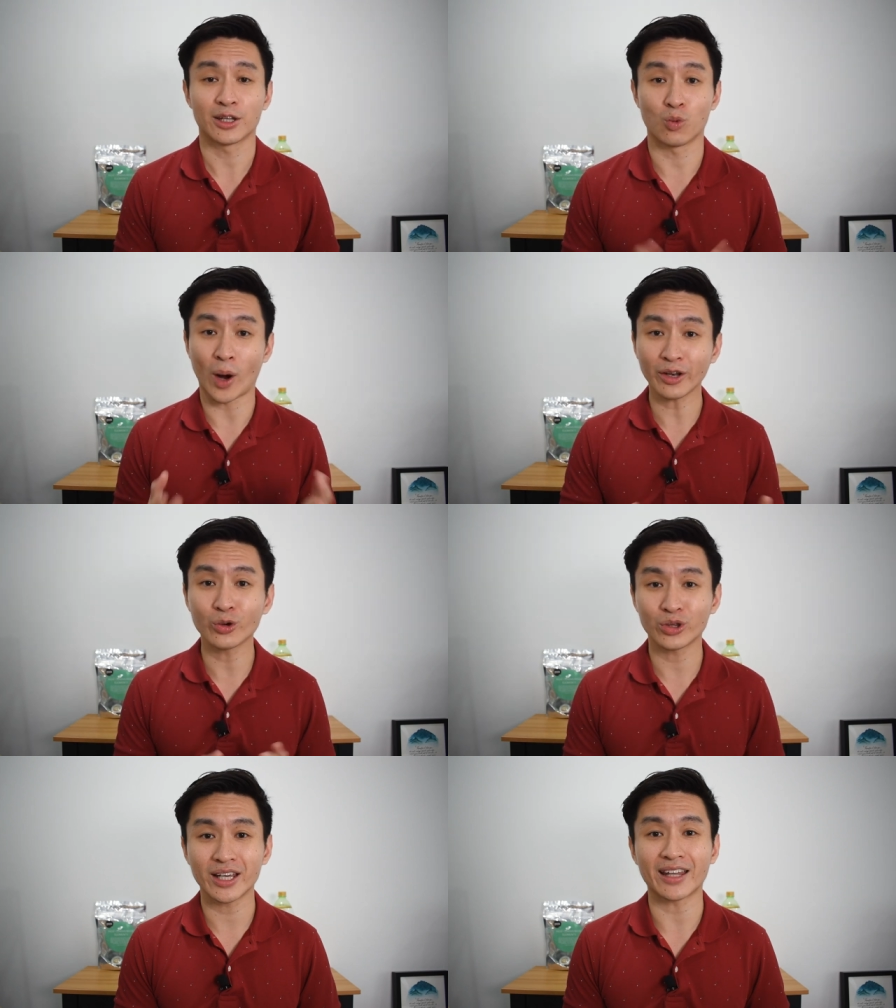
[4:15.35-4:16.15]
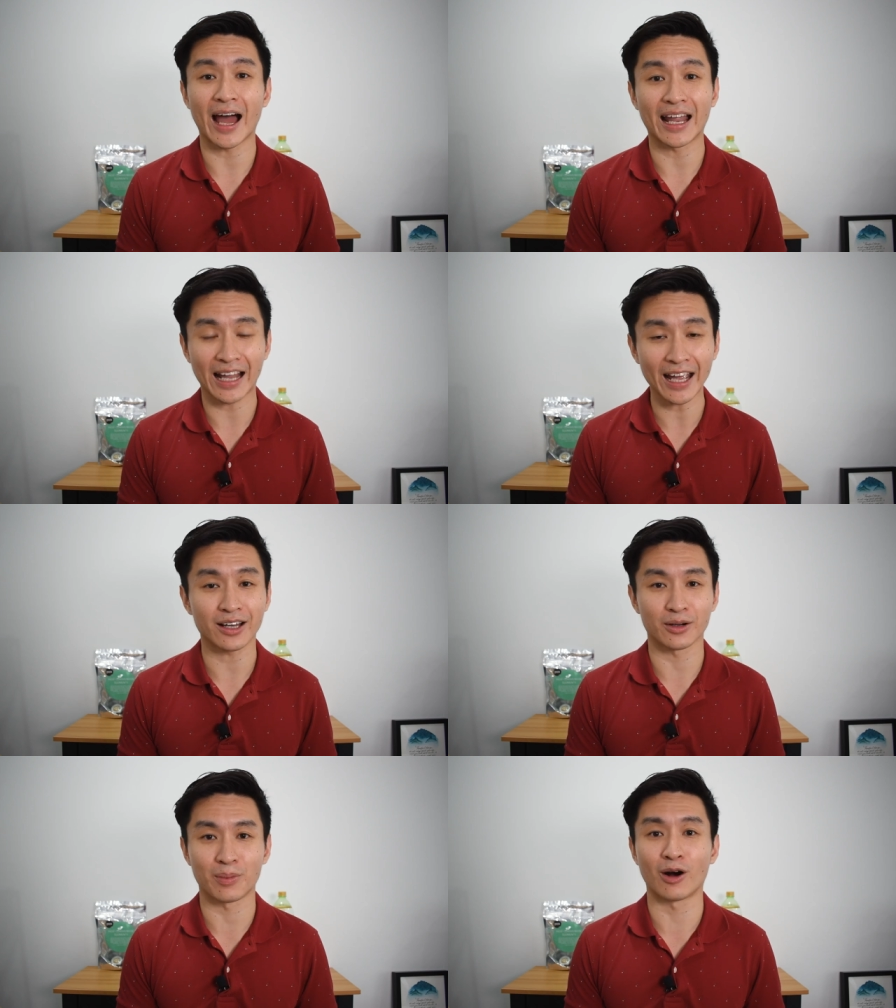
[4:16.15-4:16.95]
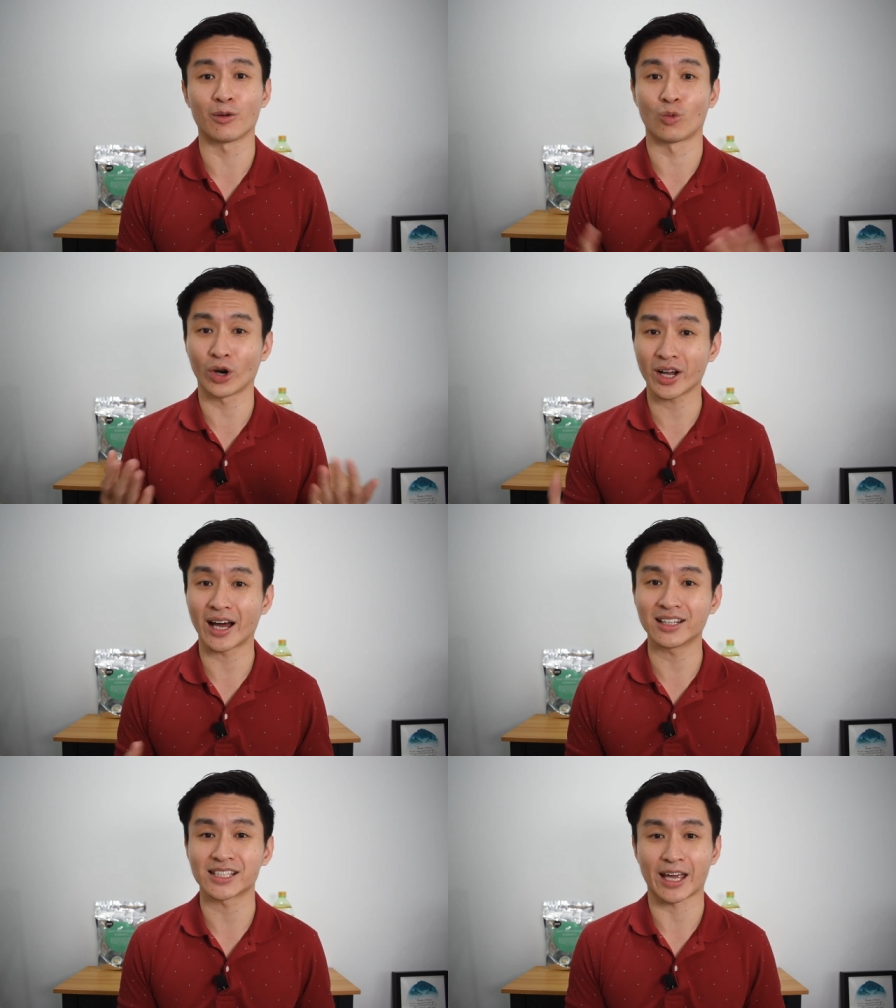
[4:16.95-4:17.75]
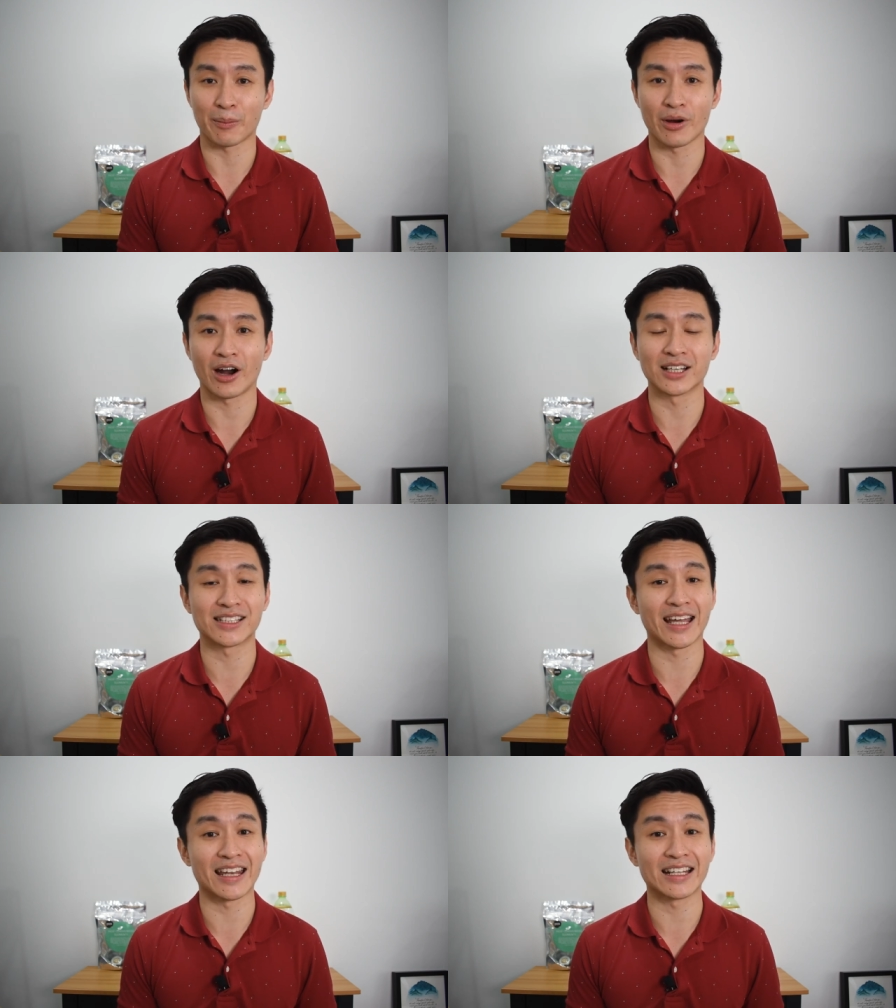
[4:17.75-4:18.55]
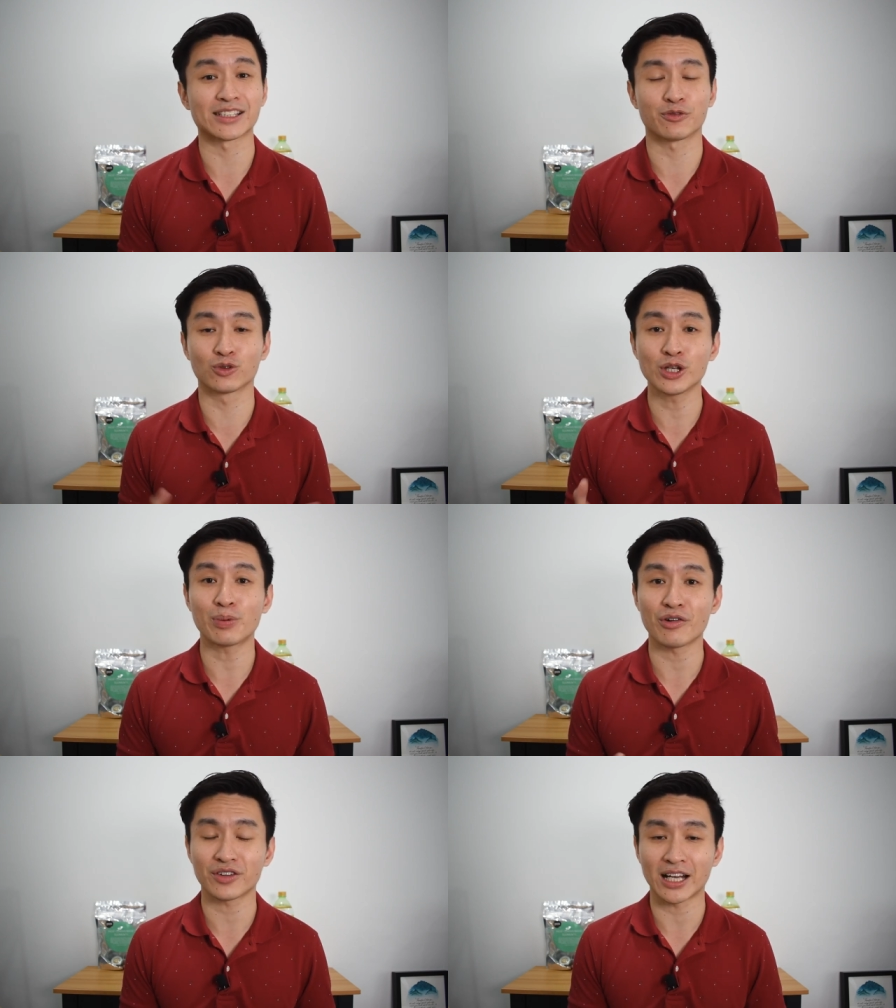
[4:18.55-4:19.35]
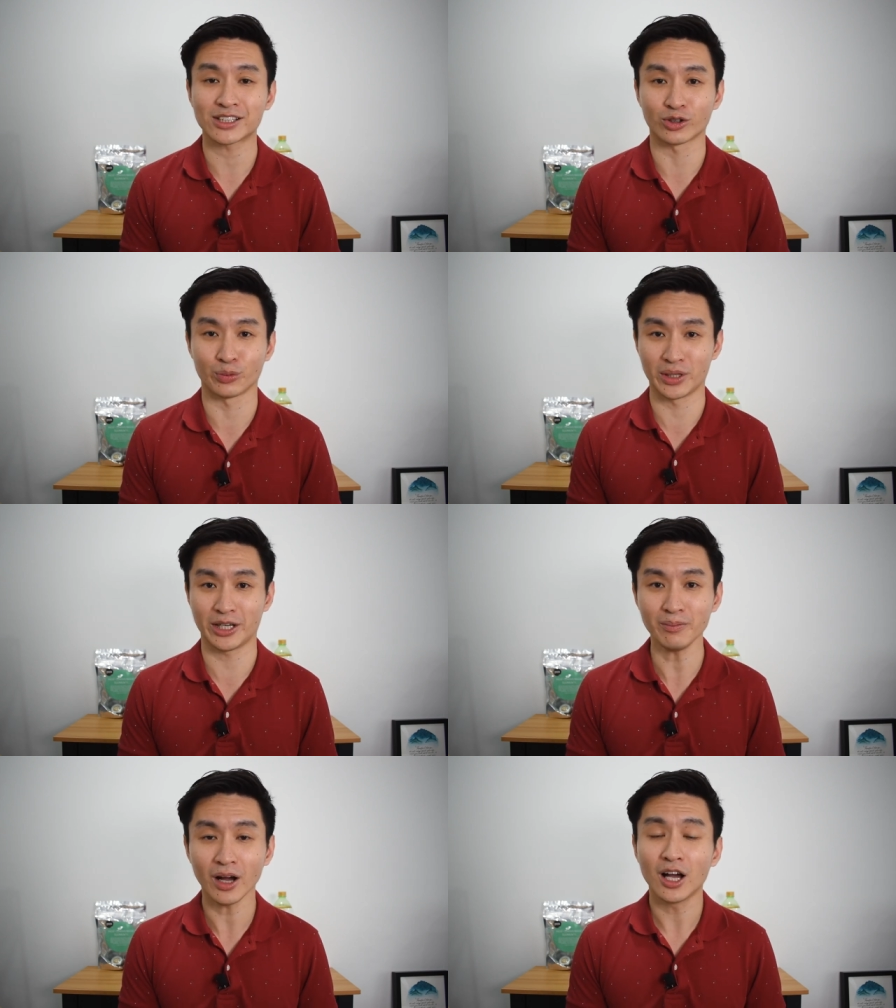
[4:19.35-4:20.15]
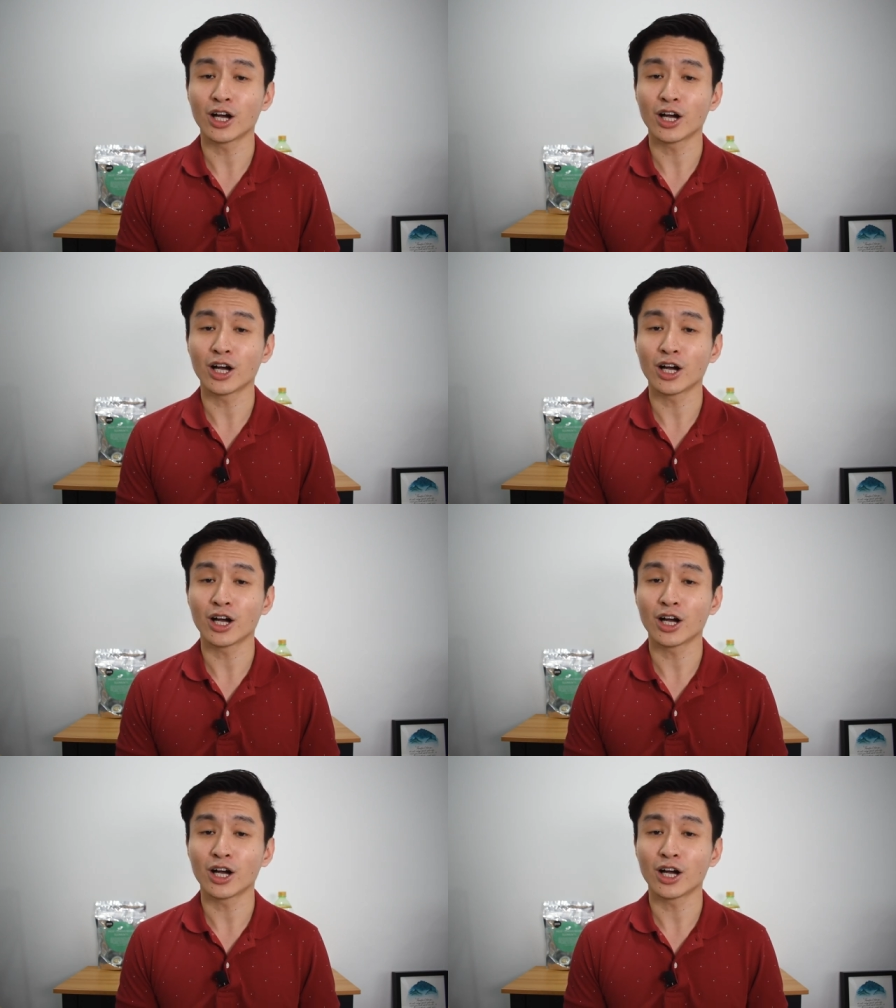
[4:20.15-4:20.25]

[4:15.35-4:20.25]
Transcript: The one good thing that I like about Water Gardens at Canberra is that it is a fully privatised condominium